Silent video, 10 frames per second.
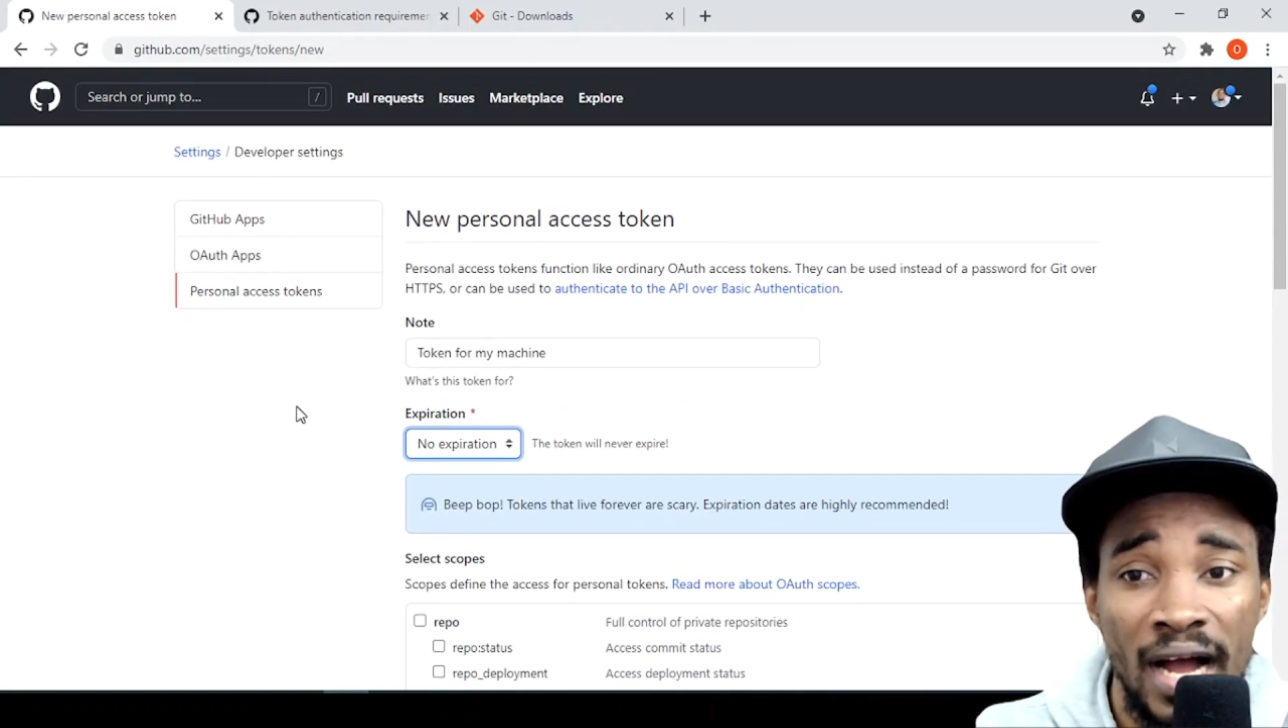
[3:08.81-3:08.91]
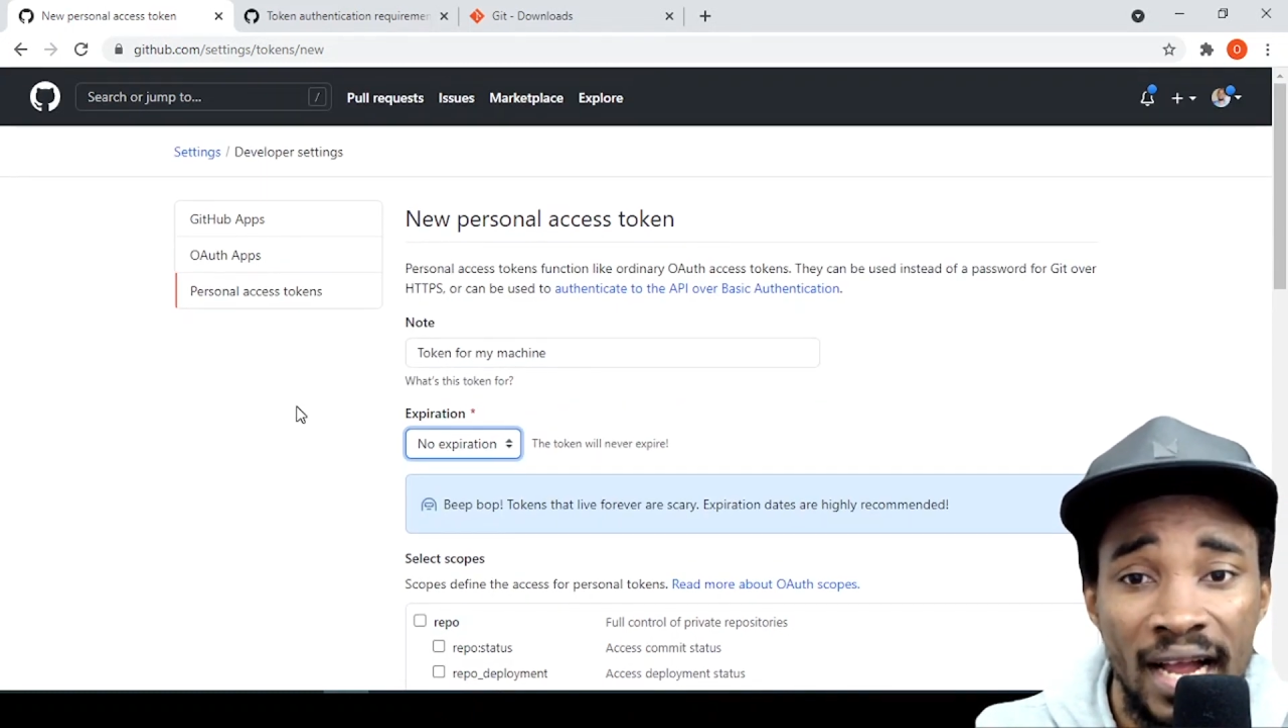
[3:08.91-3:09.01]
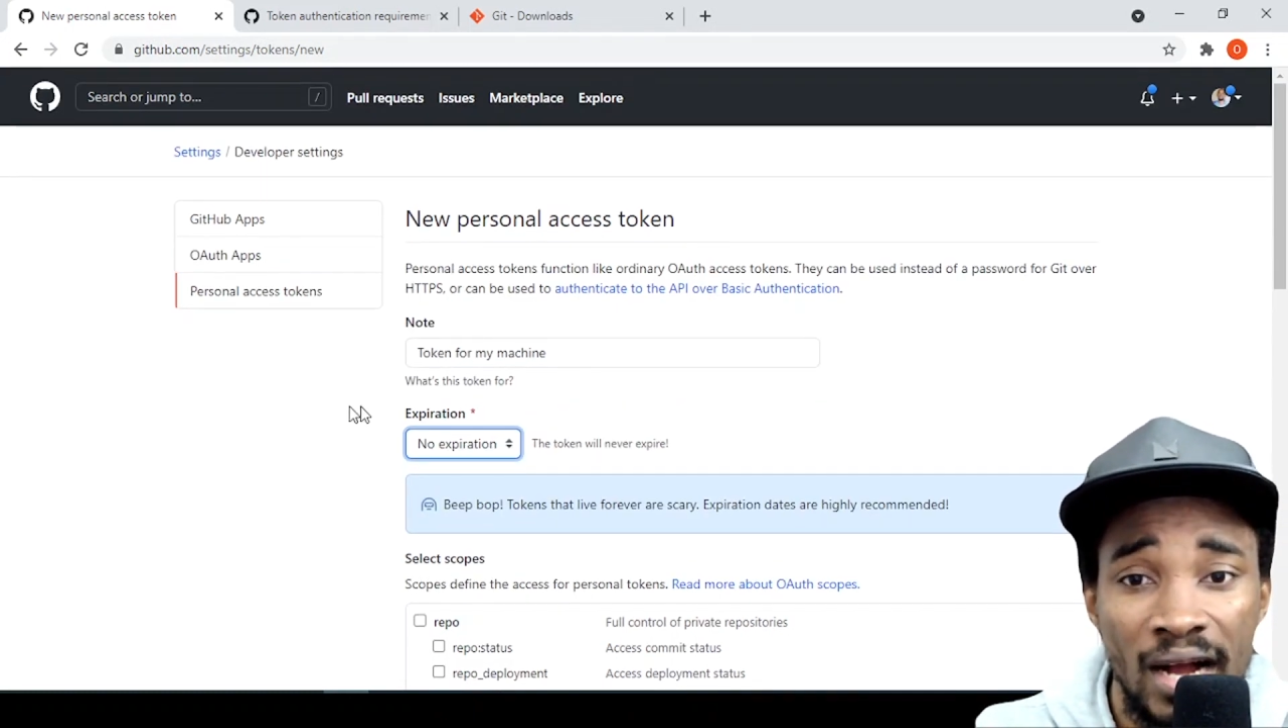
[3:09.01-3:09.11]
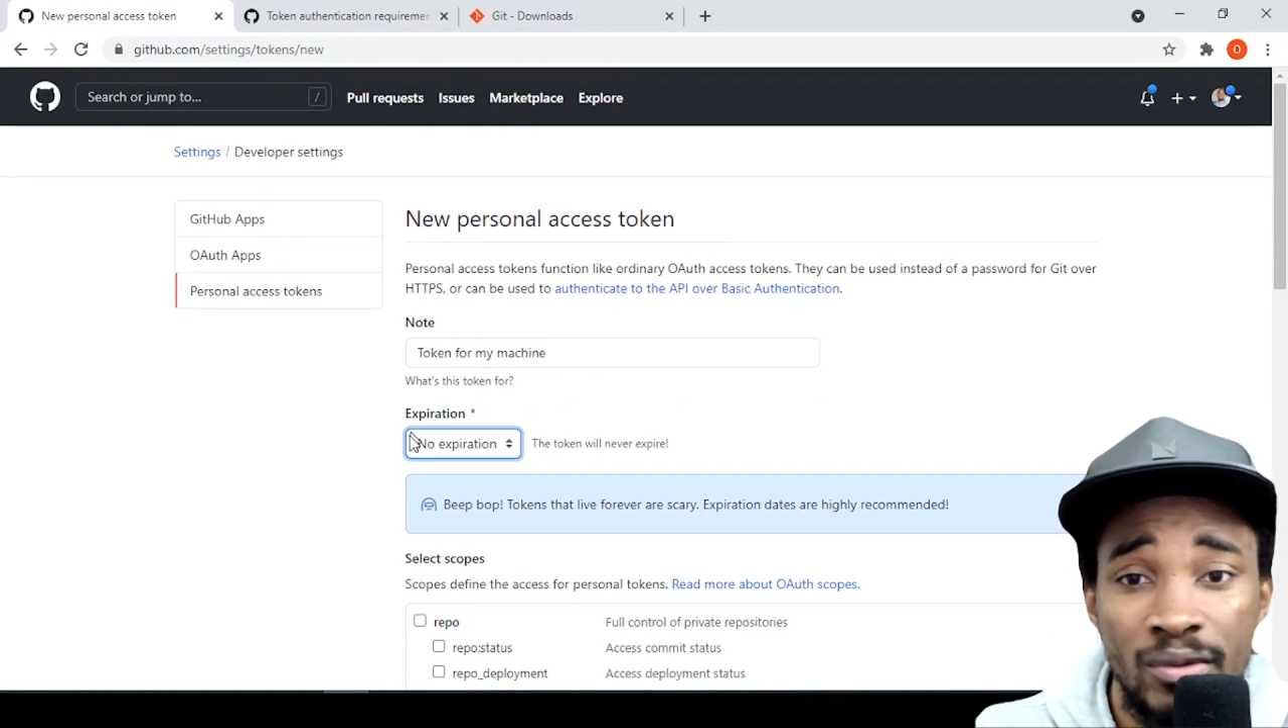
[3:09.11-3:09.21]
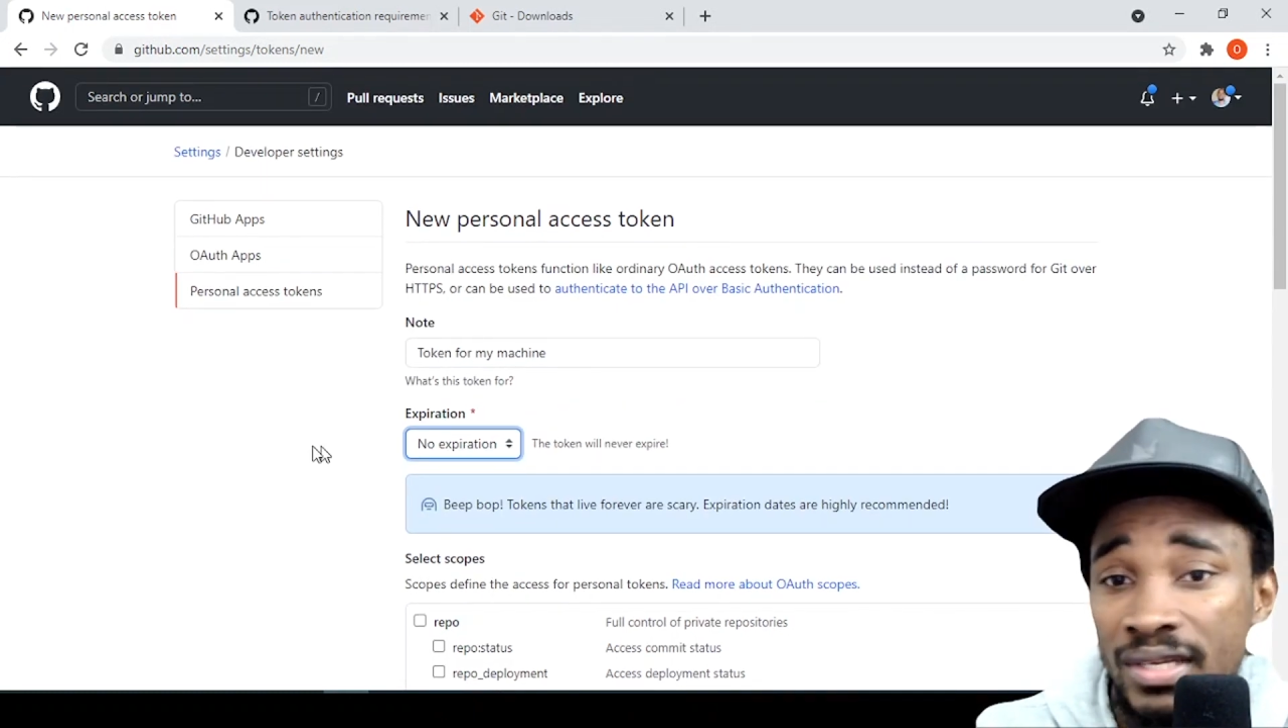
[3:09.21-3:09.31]

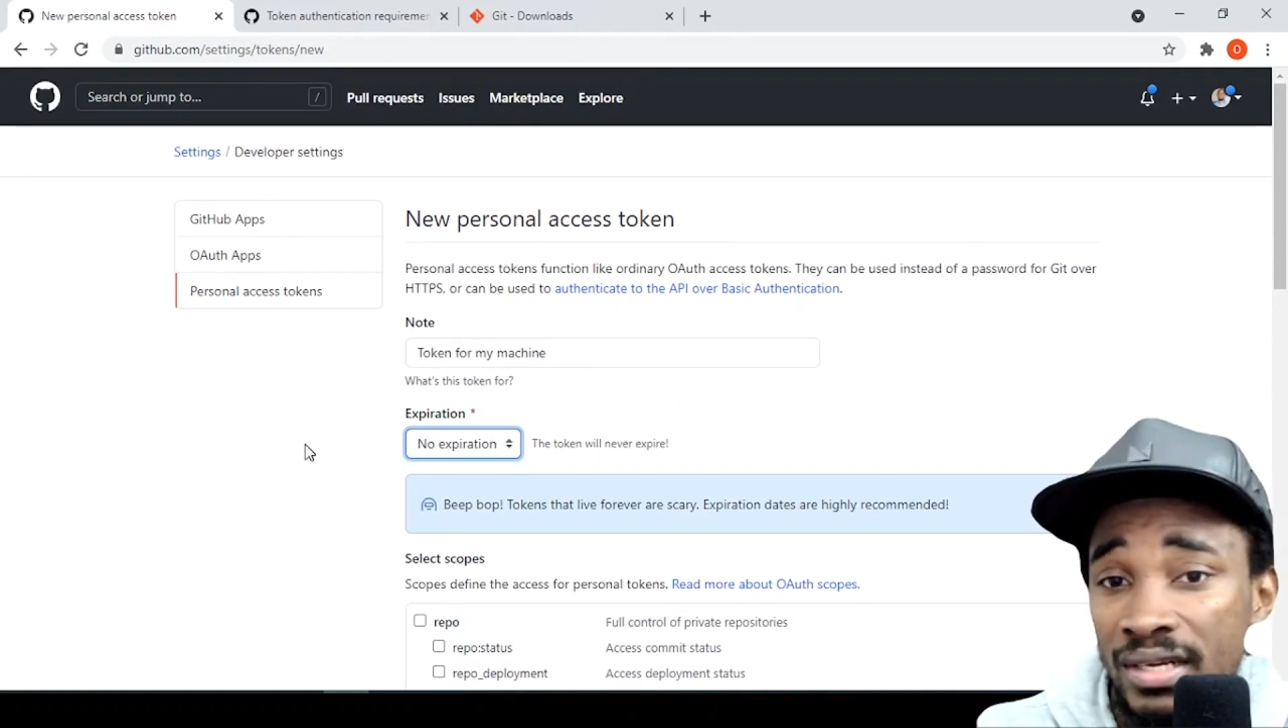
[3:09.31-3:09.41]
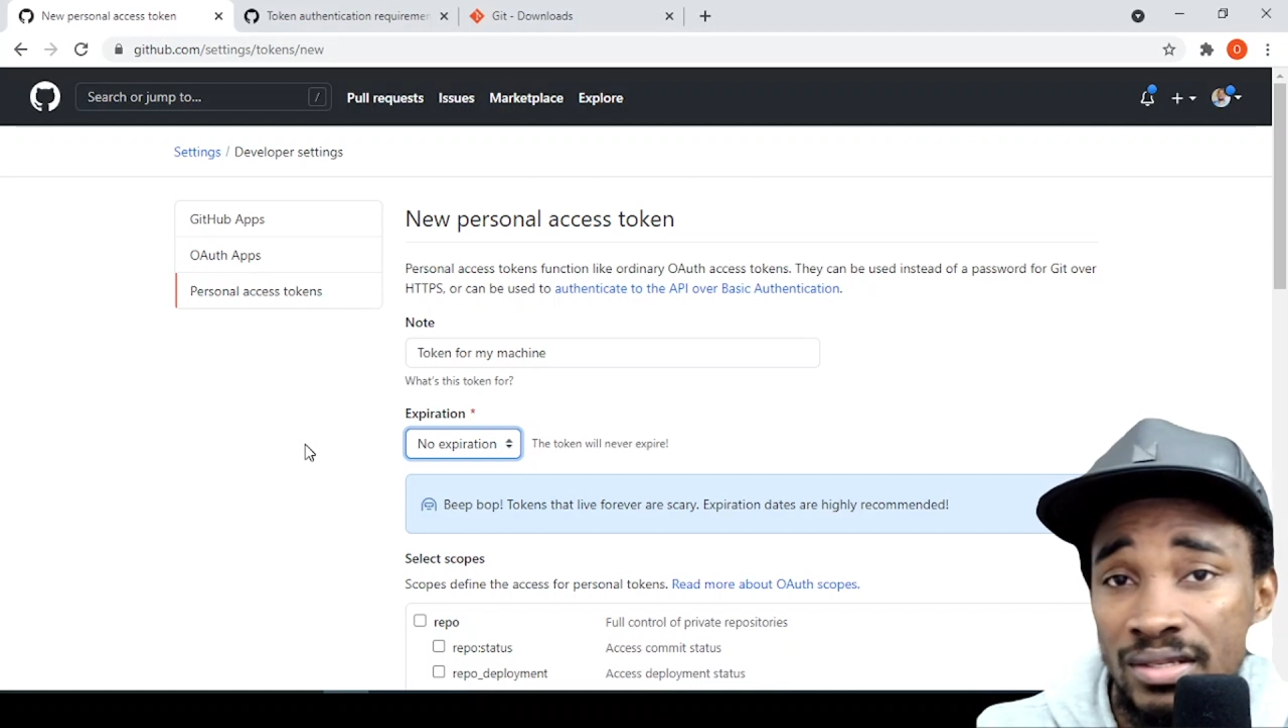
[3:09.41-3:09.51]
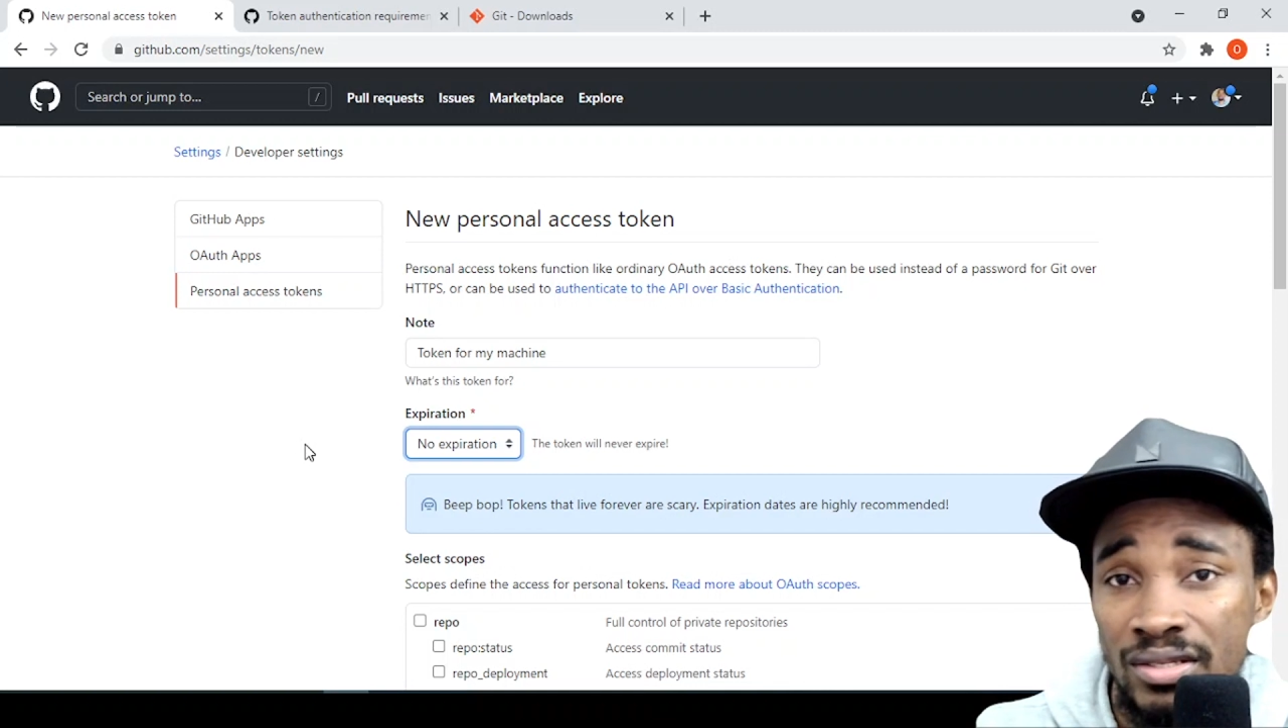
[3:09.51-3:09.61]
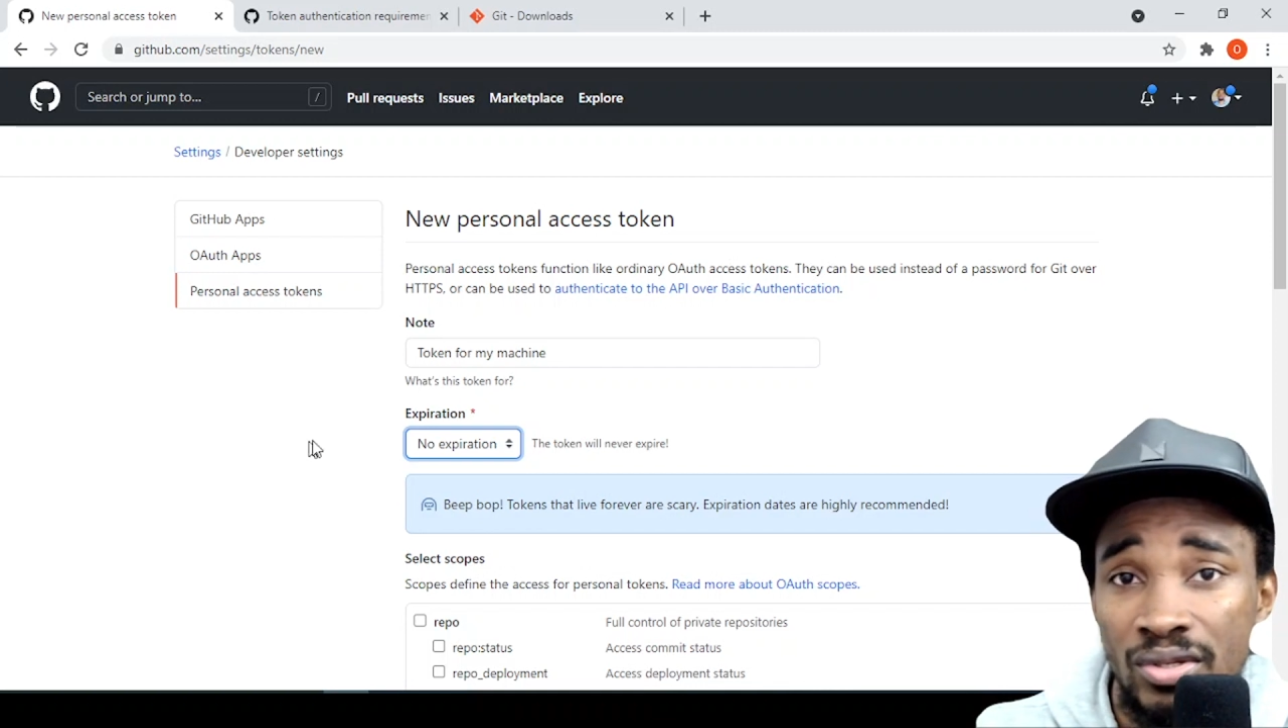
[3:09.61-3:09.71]
account and,